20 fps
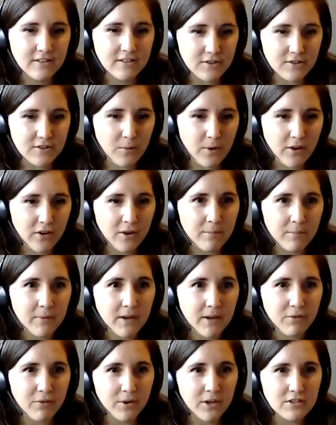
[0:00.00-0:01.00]
So welcome
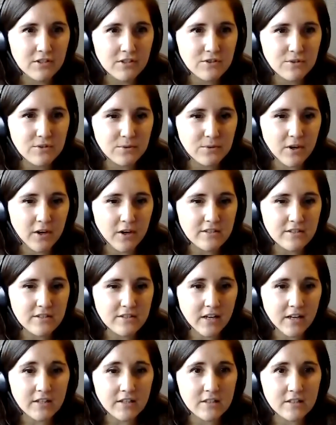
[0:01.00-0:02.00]
everyone to our
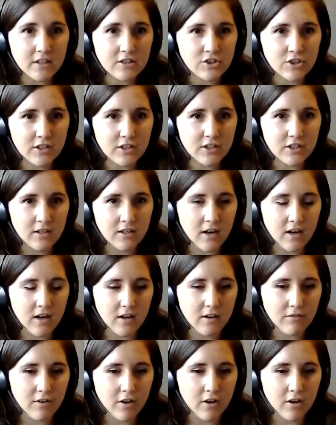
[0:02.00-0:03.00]
second session
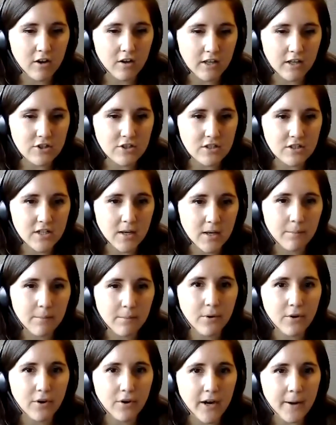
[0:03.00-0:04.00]
of our Election Day
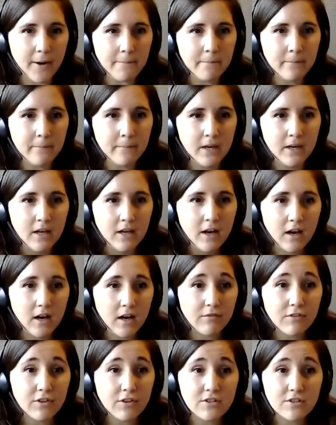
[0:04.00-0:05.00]
program. Uh,
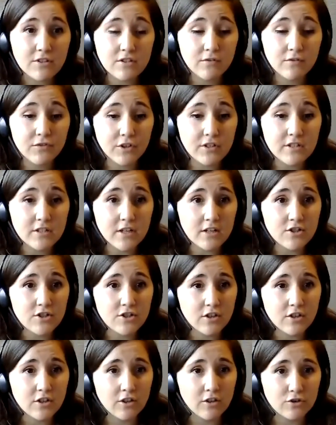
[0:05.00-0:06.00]
if this is the first
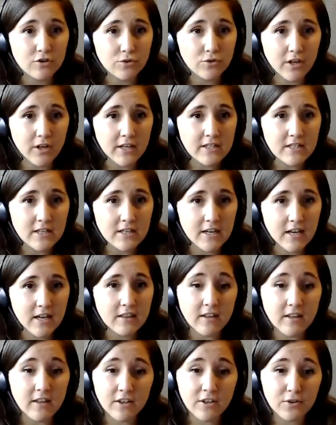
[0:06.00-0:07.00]
session you're joining today,
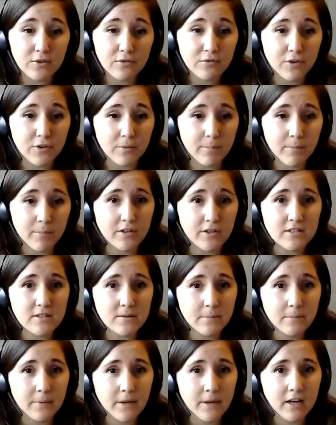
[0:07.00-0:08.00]
thank you for
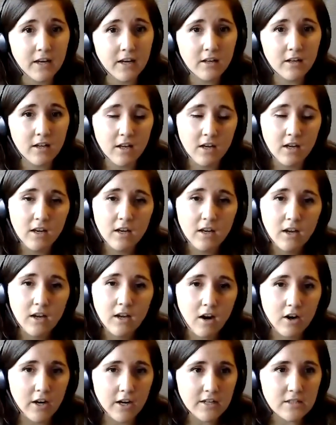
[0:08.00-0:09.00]
participating.
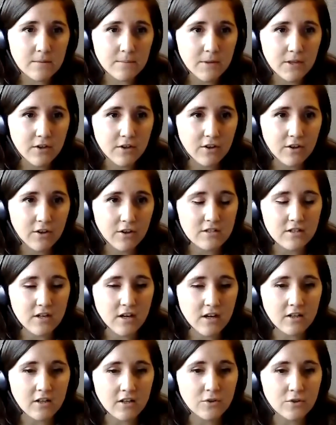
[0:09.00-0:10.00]
Our next speaker is
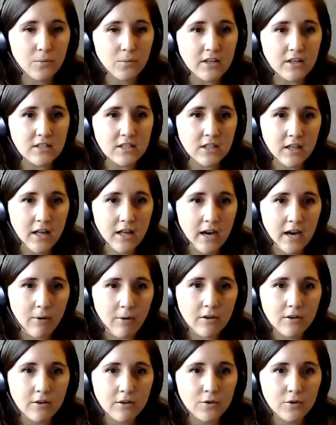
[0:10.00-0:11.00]
Dr. Wendy
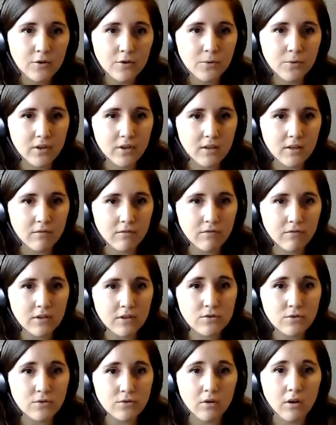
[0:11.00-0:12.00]
Lower, who will give
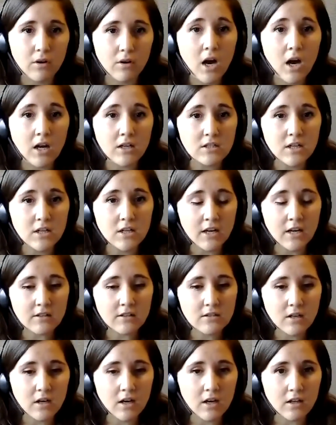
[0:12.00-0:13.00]
historical
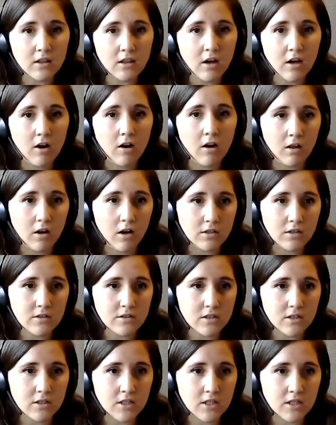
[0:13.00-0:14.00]
context on the
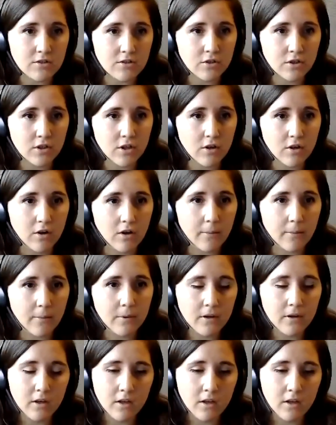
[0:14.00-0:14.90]
Holocaust in Eastern Europe.